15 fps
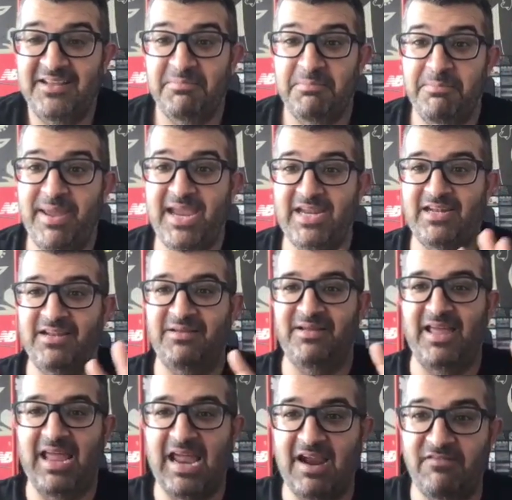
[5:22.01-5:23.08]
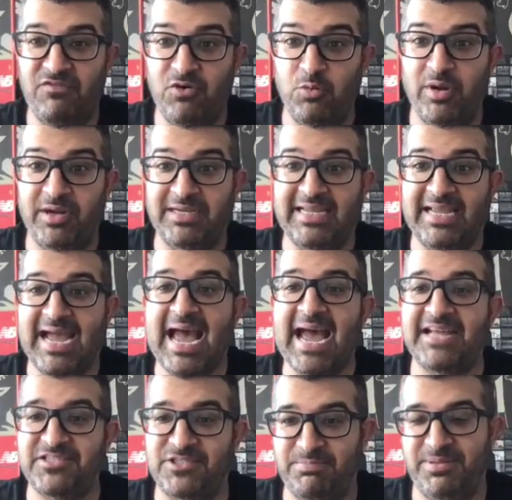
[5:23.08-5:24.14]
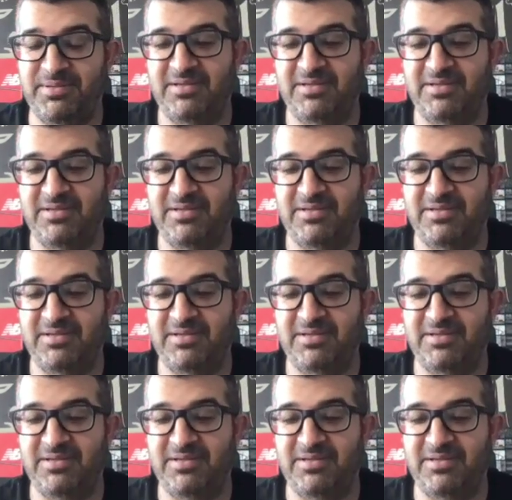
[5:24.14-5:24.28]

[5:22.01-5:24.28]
made everyone gasp.